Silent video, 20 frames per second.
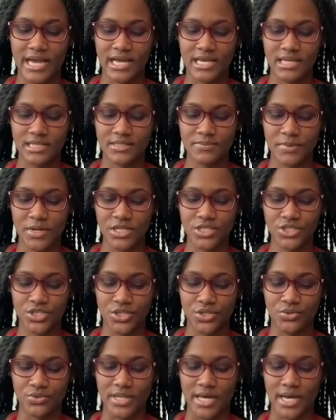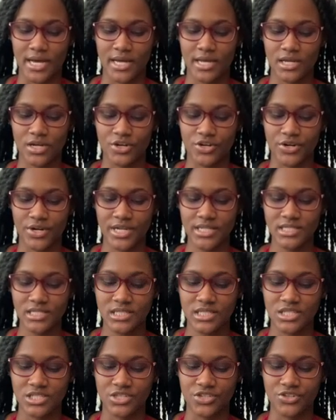express to you that agreeing to
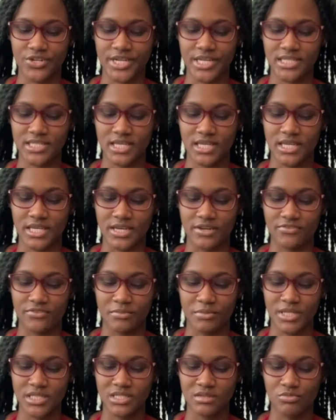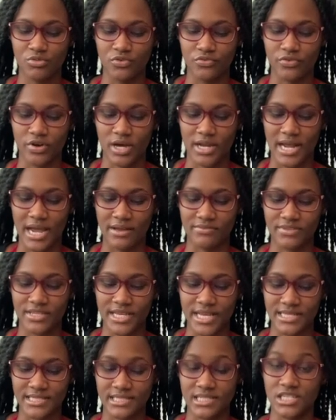disagree isn't enough for me to move on after
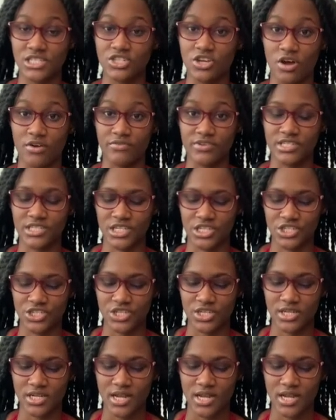yesterday's conversation